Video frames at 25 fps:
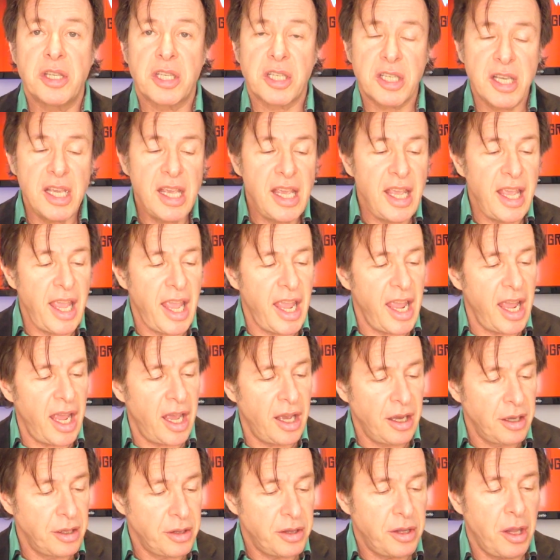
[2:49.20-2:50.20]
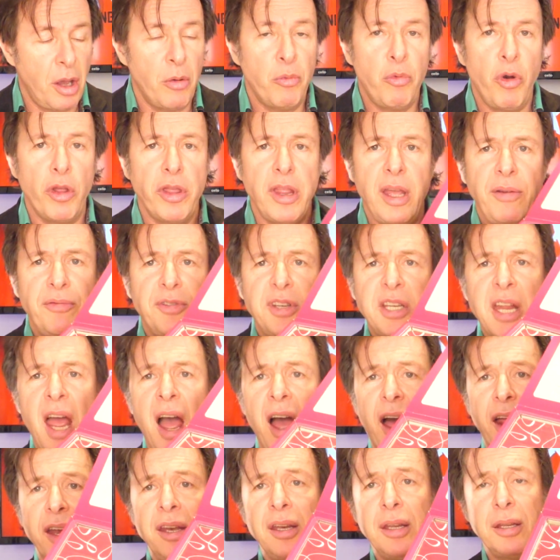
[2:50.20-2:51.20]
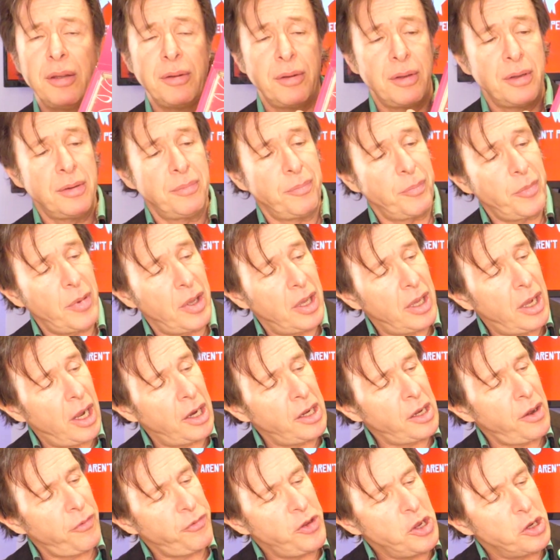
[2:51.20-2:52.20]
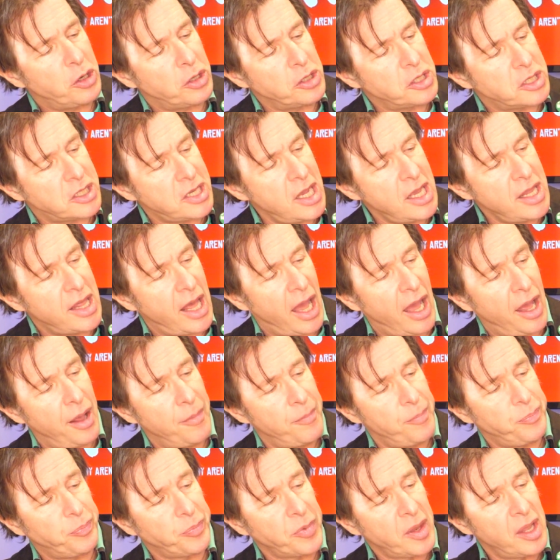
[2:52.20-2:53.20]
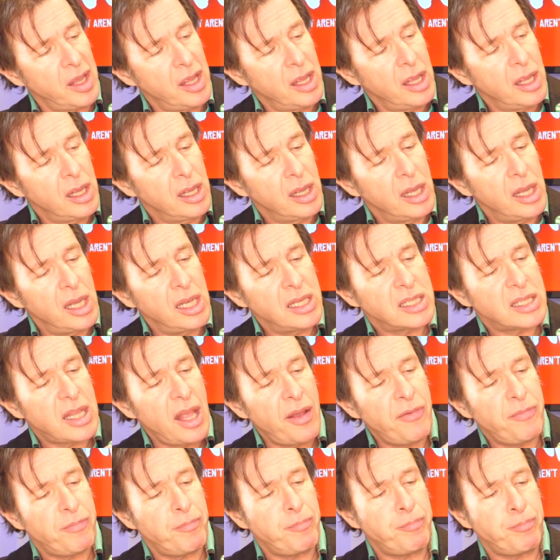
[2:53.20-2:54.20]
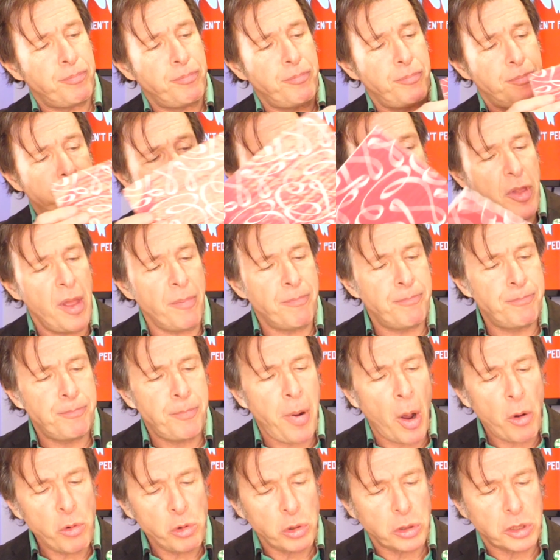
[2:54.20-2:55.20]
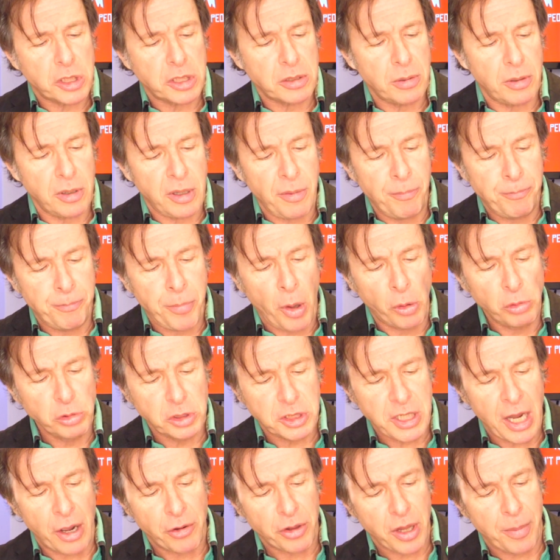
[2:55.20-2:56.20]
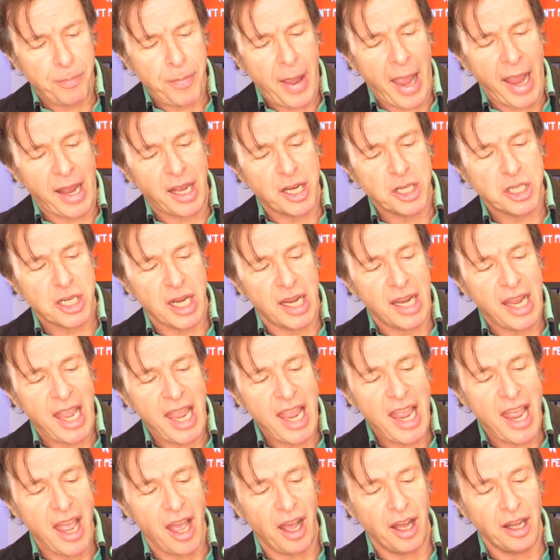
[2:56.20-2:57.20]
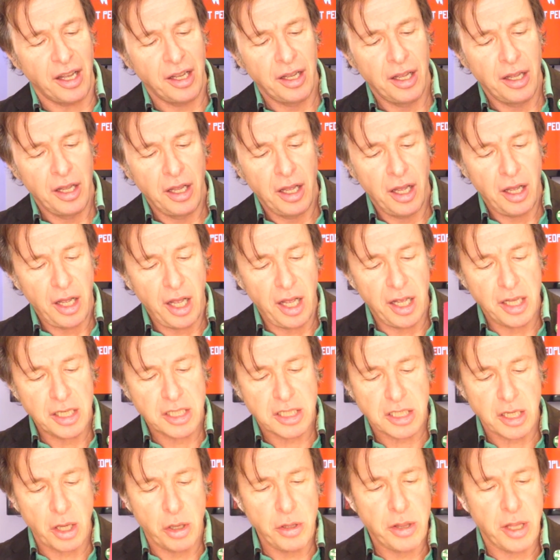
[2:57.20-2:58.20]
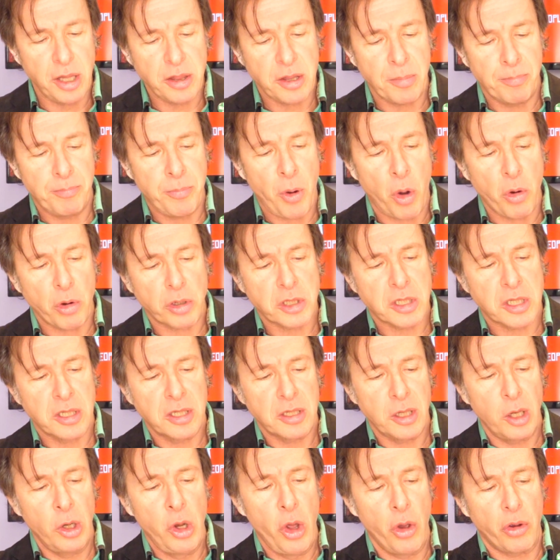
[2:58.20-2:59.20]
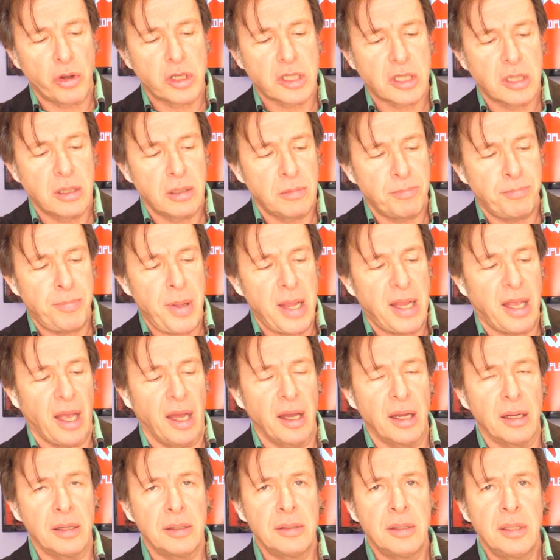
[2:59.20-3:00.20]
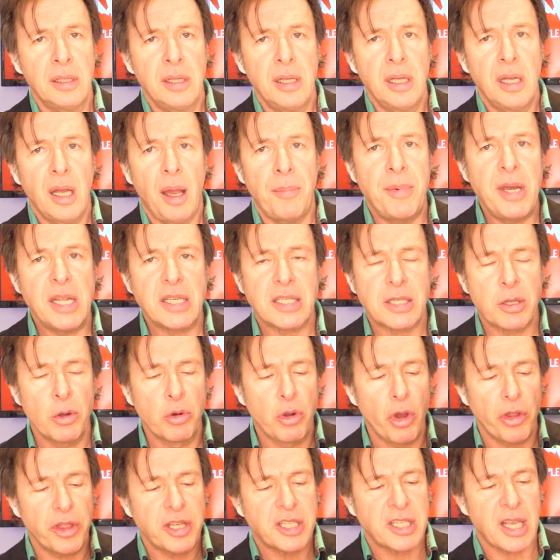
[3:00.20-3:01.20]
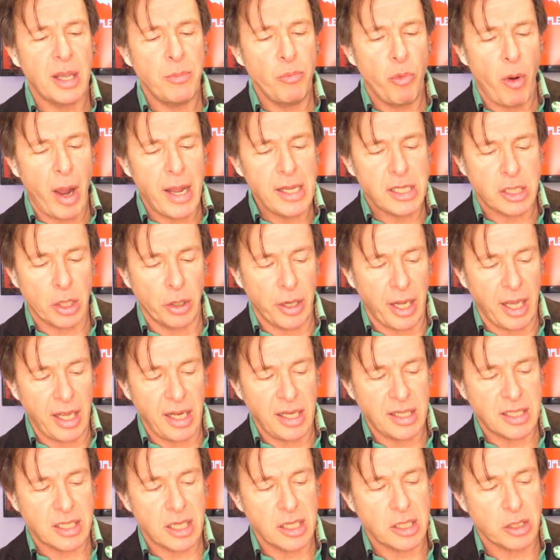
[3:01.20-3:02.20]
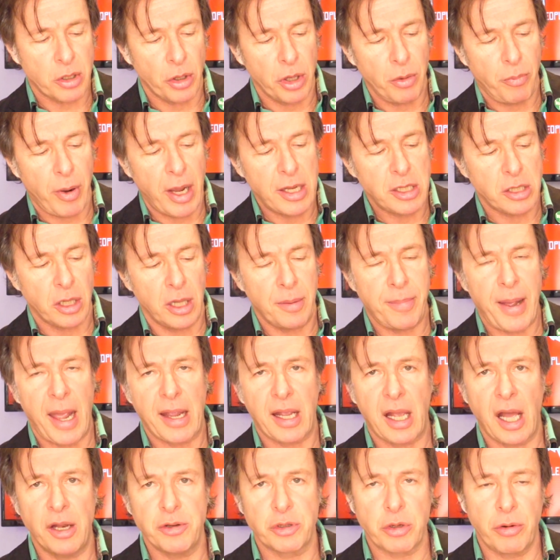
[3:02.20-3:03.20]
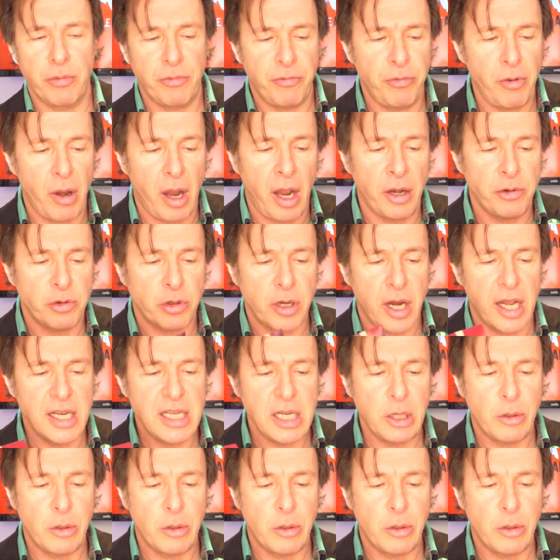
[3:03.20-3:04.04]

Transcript: see here that what they've done, I don't know if you can see that, is they've bulked out the packaging here so that the box looks bigger. I mean, it's still got the same weight on it. It's got the weight on the back, 180